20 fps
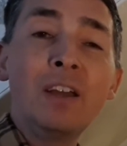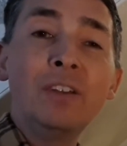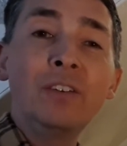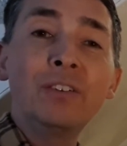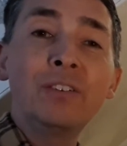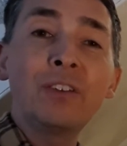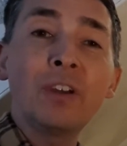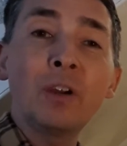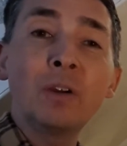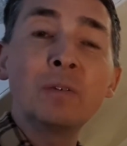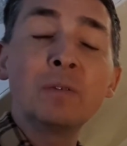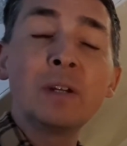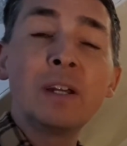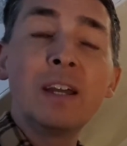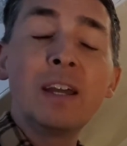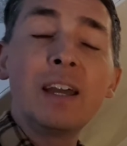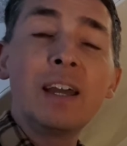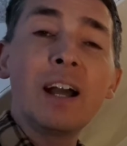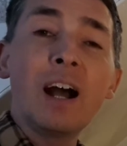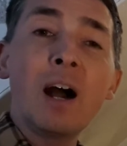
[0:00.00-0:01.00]
So
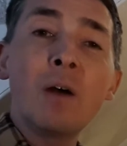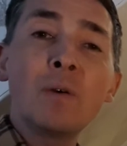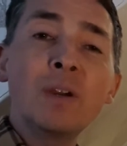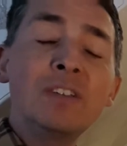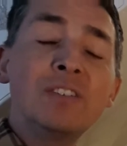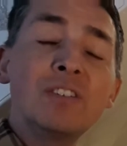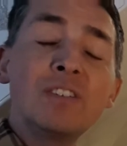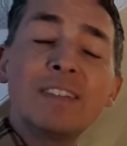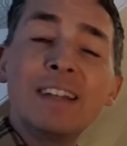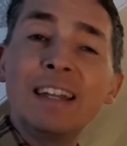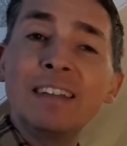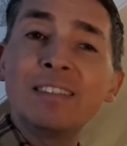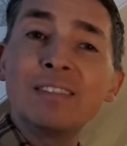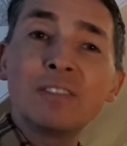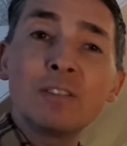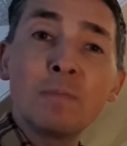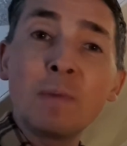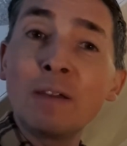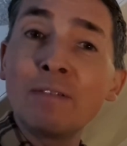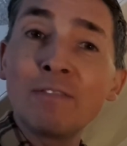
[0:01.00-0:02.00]
I want you to just listen
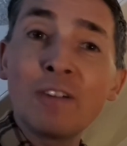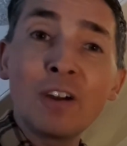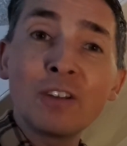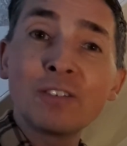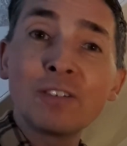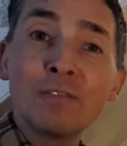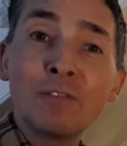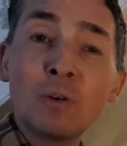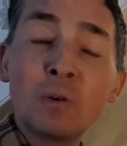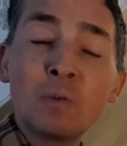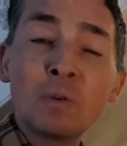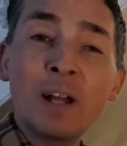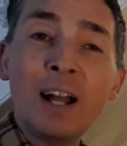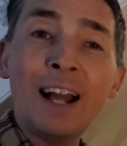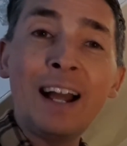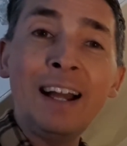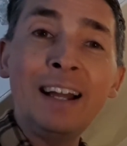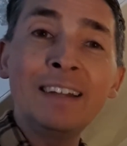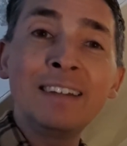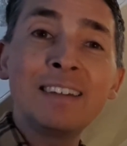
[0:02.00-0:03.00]
to me first of all,
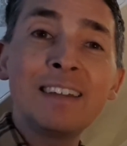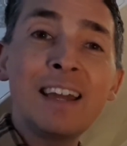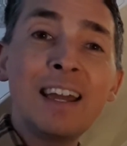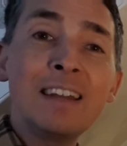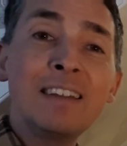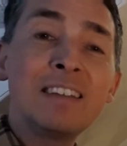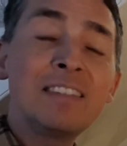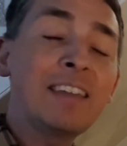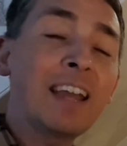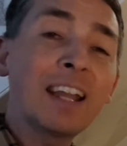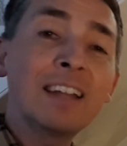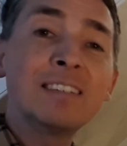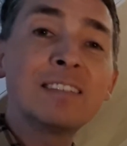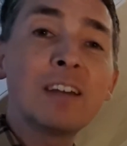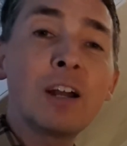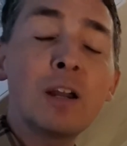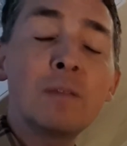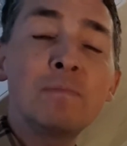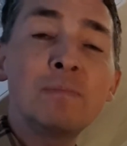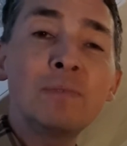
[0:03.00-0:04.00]
and then the second
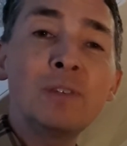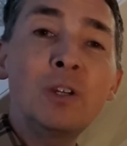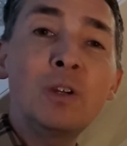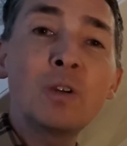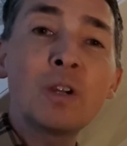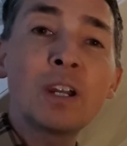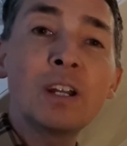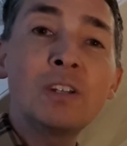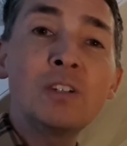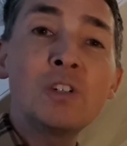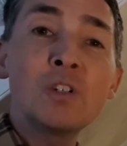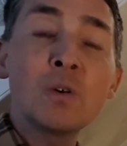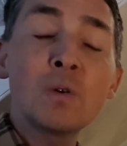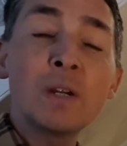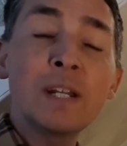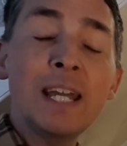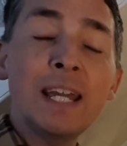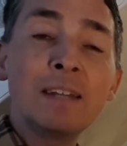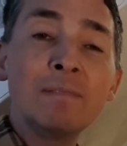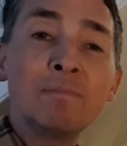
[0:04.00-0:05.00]
time you can
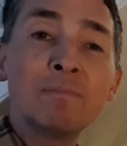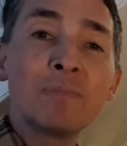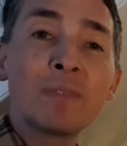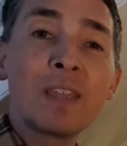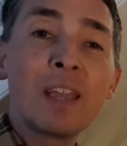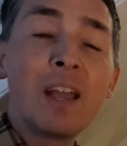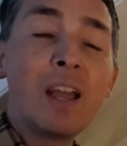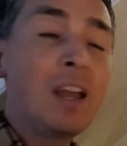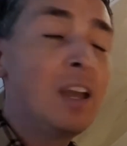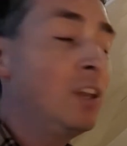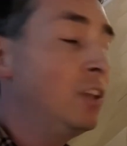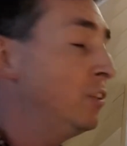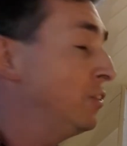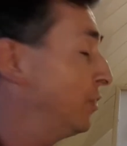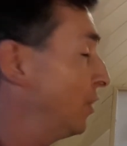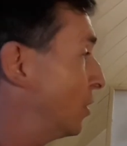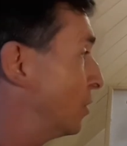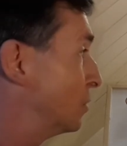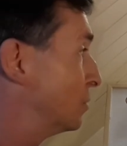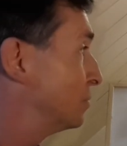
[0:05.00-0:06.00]
join in.
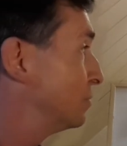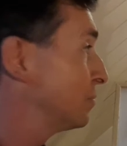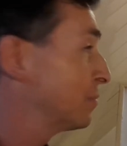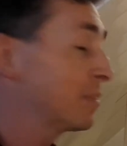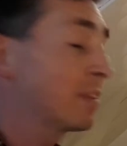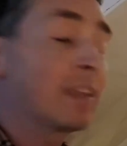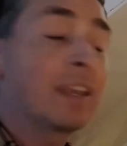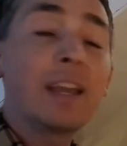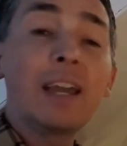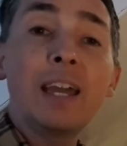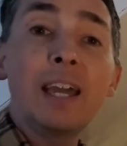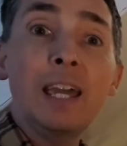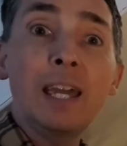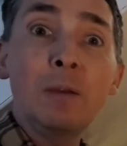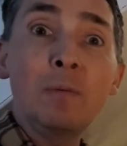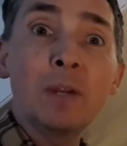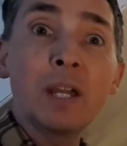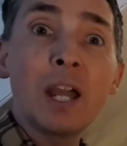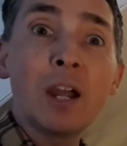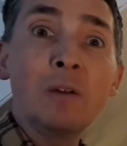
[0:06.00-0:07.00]
So
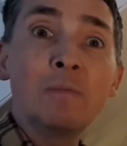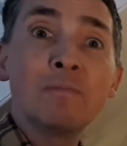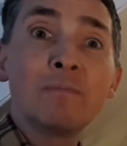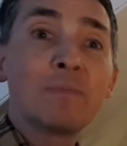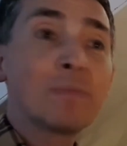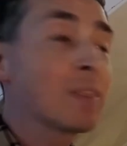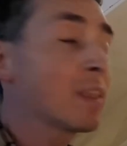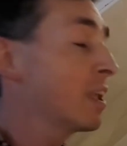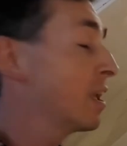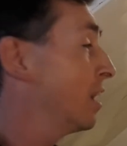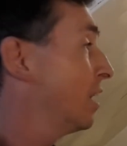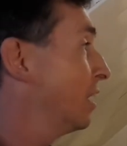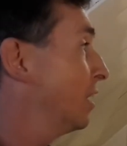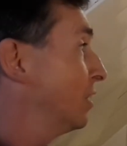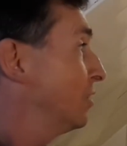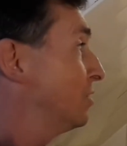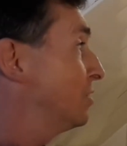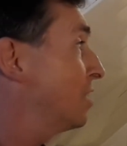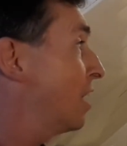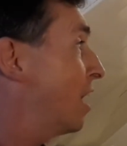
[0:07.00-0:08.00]
here we go.
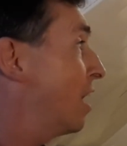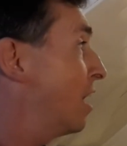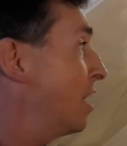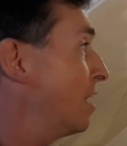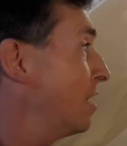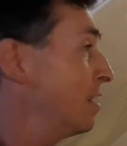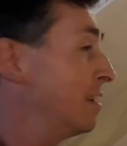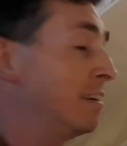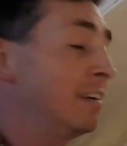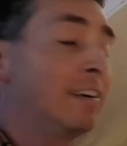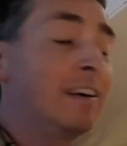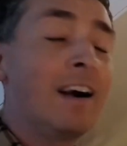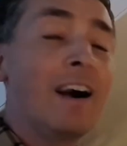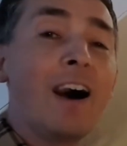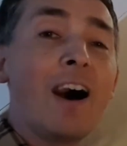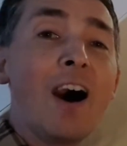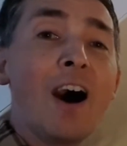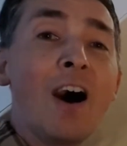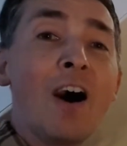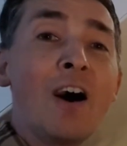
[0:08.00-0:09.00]
Ta,
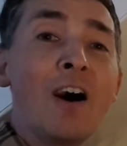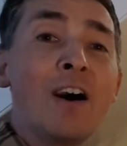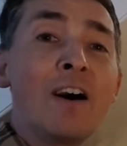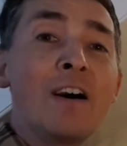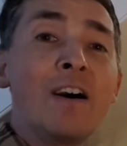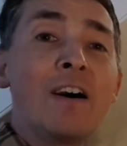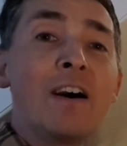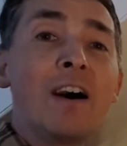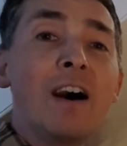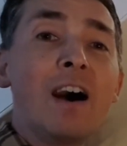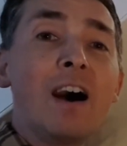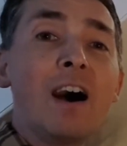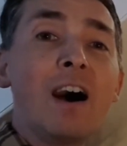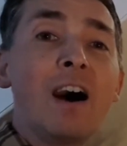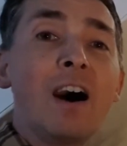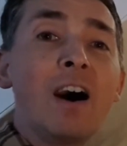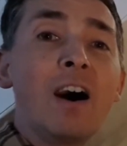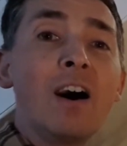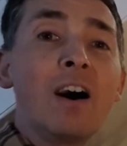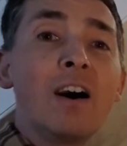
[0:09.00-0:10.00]
ah,
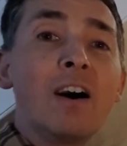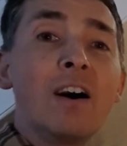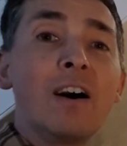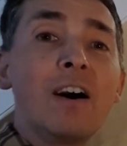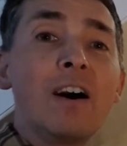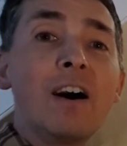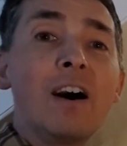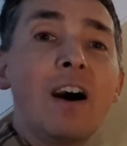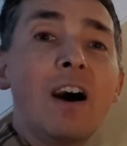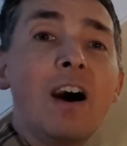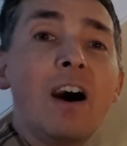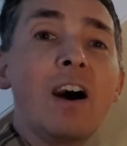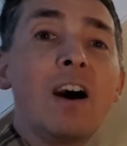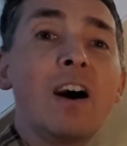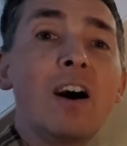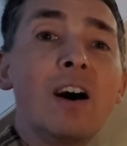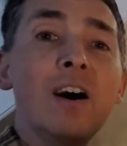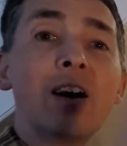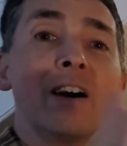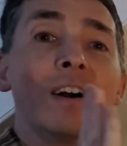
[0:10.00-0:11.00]
ah,
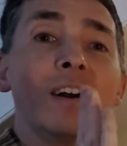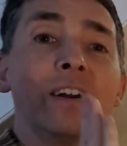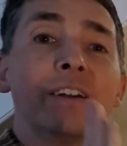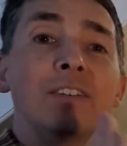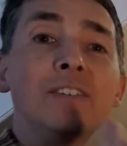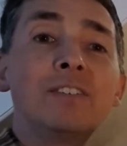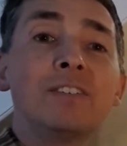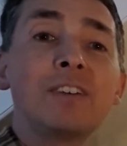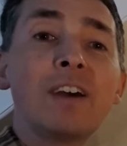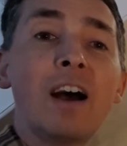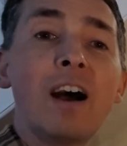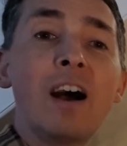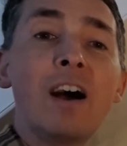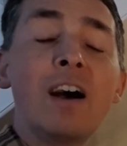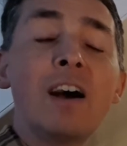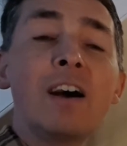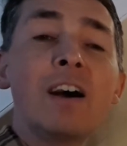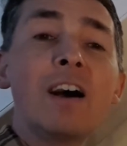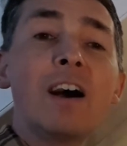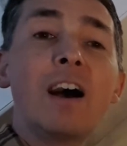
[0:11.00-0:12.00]
ah.
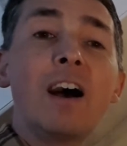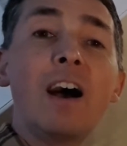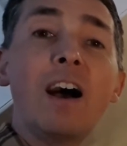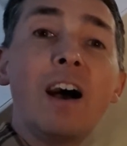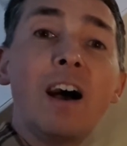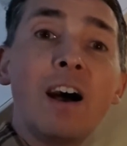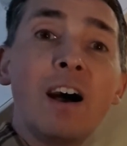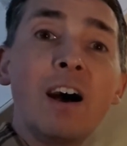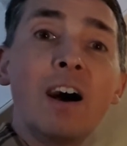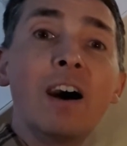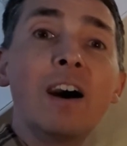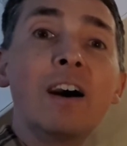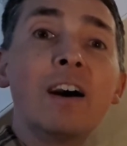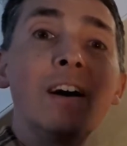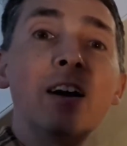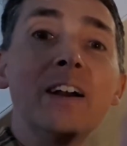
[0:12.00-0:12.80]
Ta, ah,